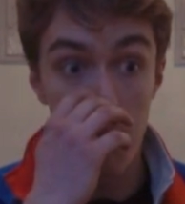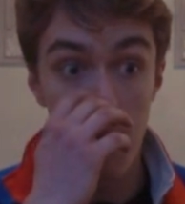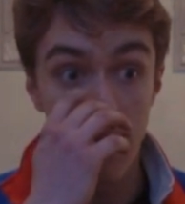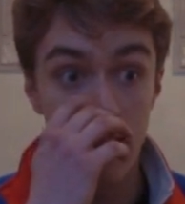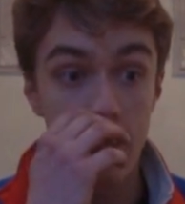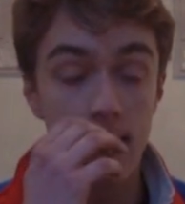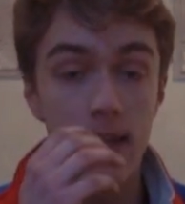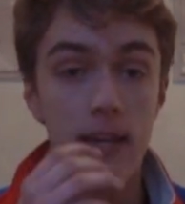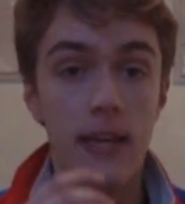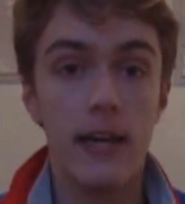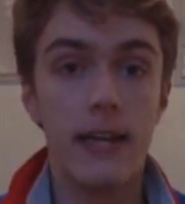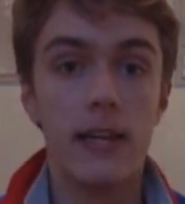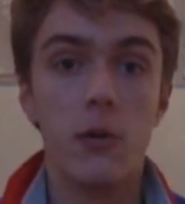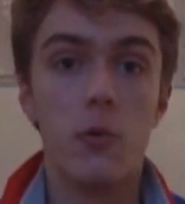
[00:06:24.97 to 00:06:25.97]
make
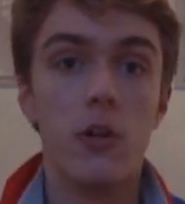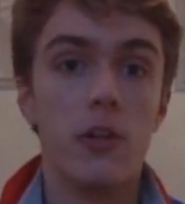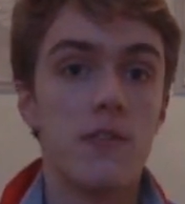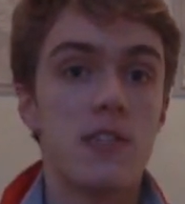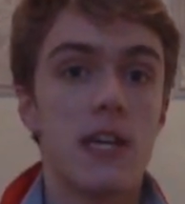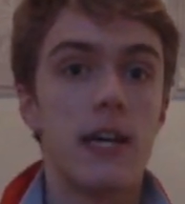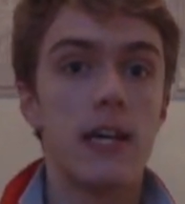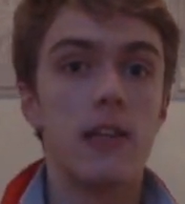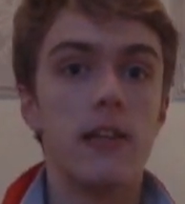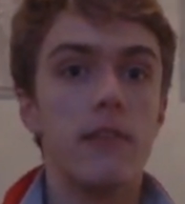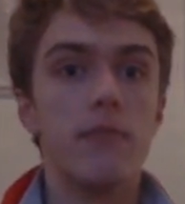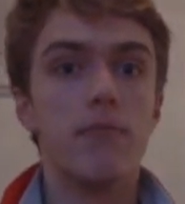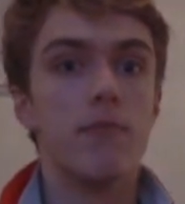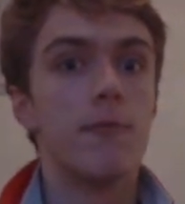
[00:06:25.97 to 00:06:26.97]
it in the world of
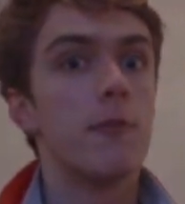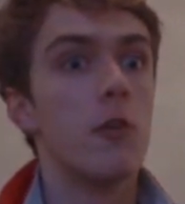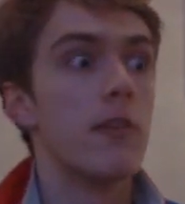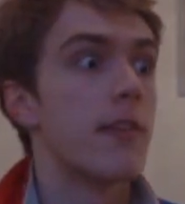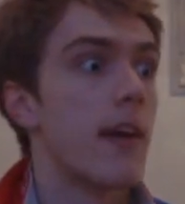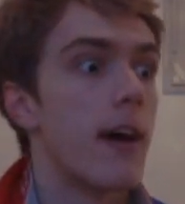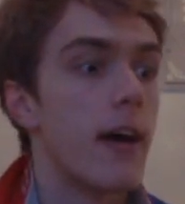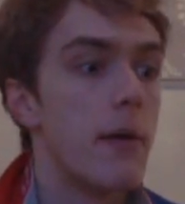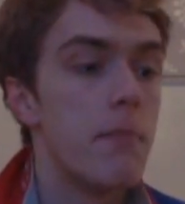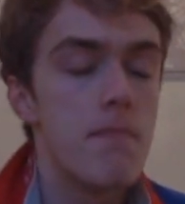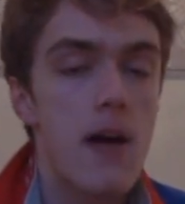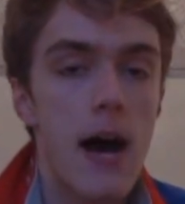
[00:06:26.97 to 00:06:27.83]
cycling full-time